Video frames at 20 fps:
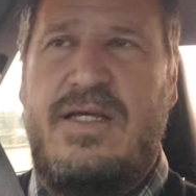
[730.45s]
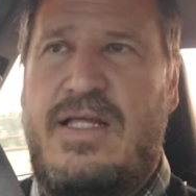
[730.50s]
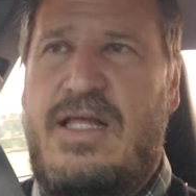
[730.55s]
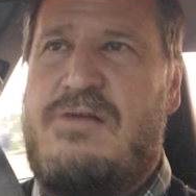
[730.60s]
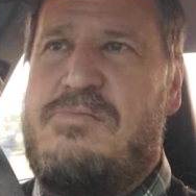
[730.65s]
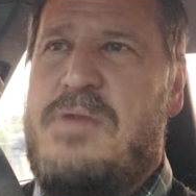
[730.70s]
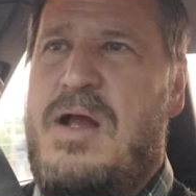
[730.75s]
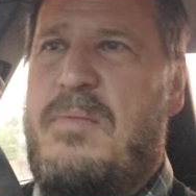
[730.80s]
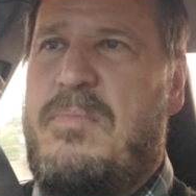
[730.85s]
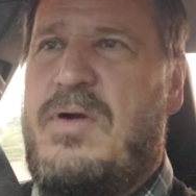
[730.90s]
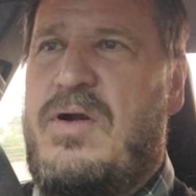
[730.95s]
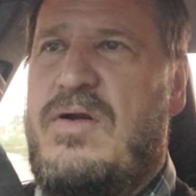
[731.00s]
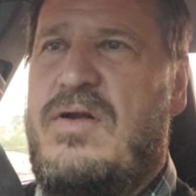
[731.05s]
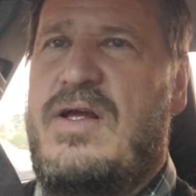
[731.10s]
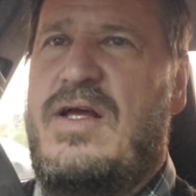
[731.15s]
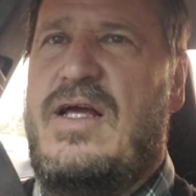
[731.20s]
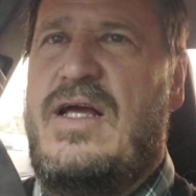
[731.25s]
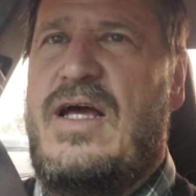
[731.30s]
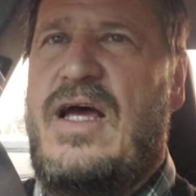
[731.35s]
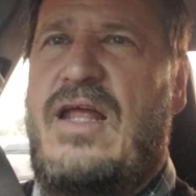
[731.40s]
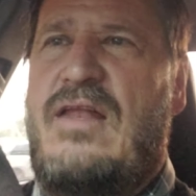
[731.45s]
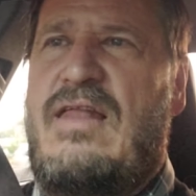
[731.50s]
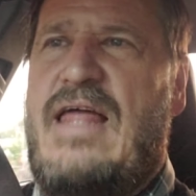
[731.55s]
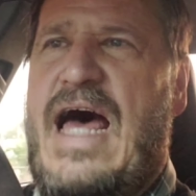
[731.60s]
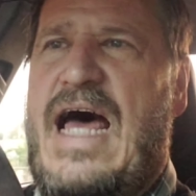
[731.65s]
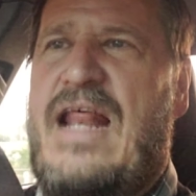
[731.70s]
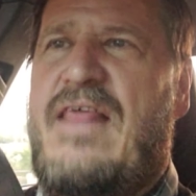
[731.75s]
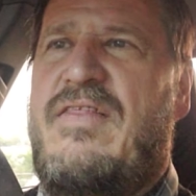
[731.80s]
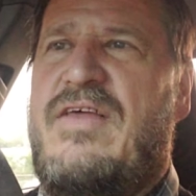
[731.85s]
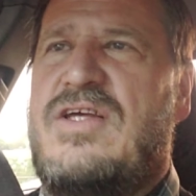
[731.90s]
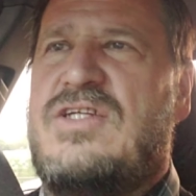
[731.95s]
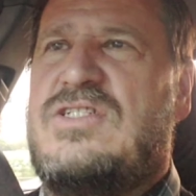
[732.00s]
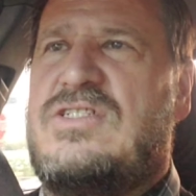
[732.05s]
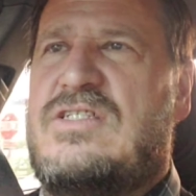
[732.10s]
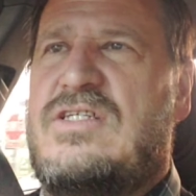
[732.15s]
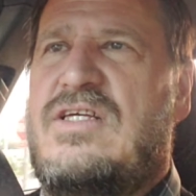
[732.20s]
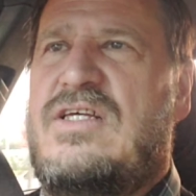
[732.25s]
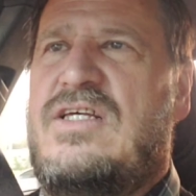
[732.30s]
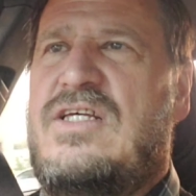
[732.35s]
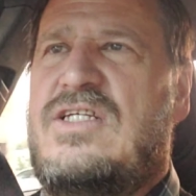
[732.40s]
Now remember, a lot of this
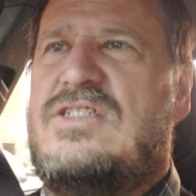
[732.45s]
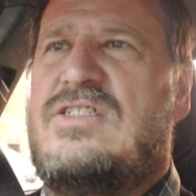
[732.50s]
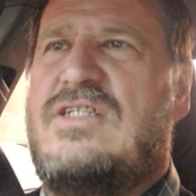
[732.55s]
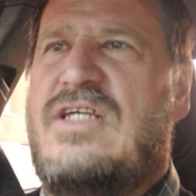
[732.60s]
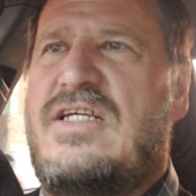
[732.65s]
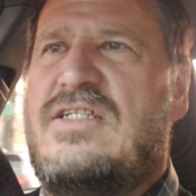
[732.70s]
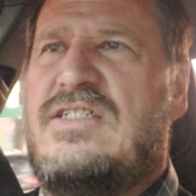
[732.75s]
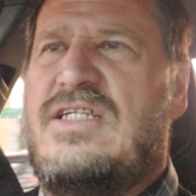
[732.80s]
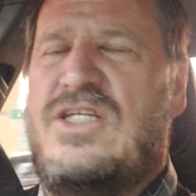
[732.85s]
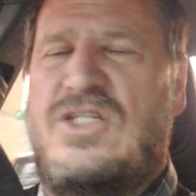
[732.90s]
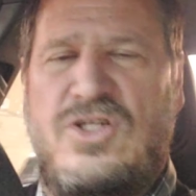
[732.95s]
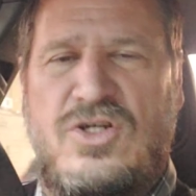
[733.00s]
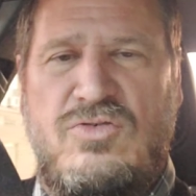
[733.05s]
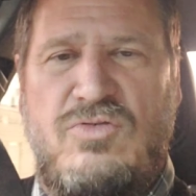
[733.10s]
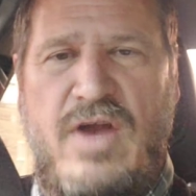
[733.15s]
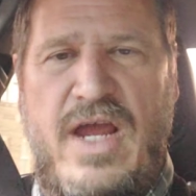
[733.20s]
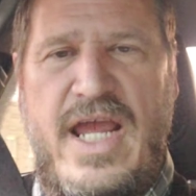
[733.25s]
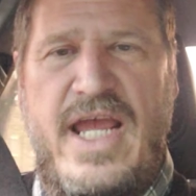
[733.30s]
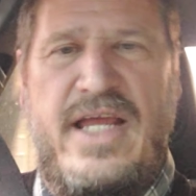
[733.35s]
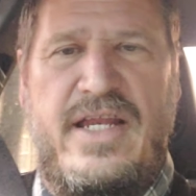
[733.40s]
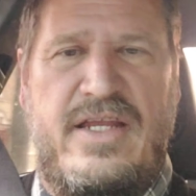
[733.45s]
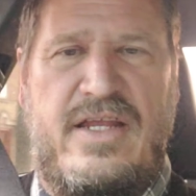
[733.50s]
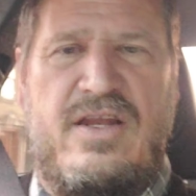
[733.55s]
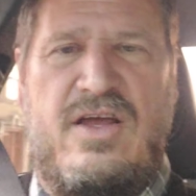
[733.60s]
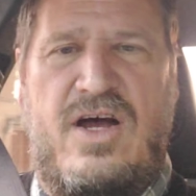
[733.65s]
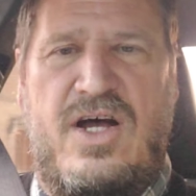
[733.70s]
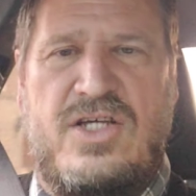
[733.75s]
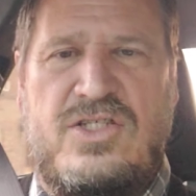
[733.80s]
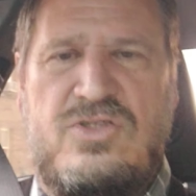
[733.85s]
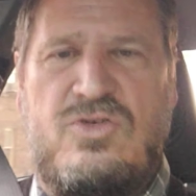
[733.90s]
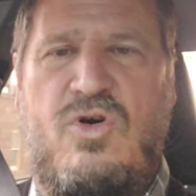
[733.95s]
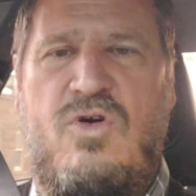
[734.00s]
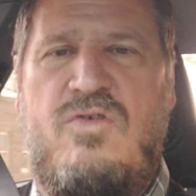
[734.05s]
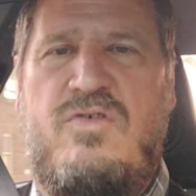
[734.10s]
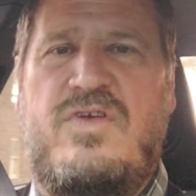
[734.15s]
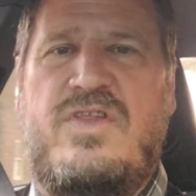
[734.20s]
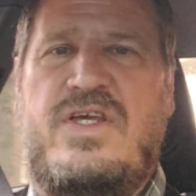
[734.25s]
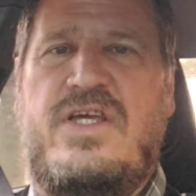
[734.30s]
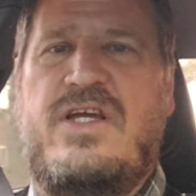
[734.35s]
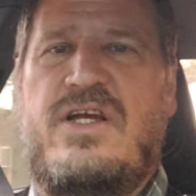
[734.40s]
is, is ingrained in us
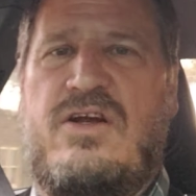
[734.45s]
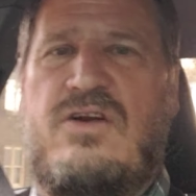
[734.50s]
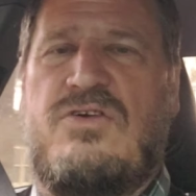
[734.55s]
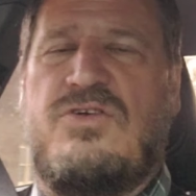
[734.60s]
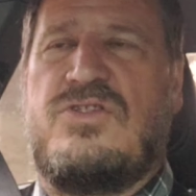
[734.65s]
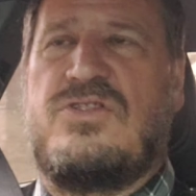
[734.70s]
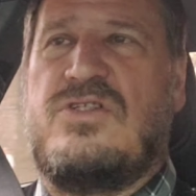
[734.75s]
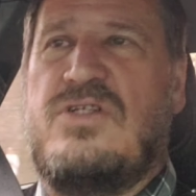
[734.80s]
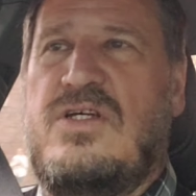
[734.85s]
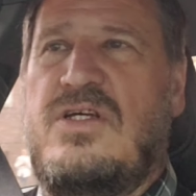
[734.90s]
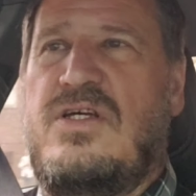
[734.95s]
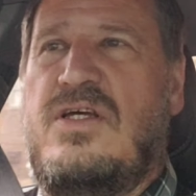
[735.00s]
over the years.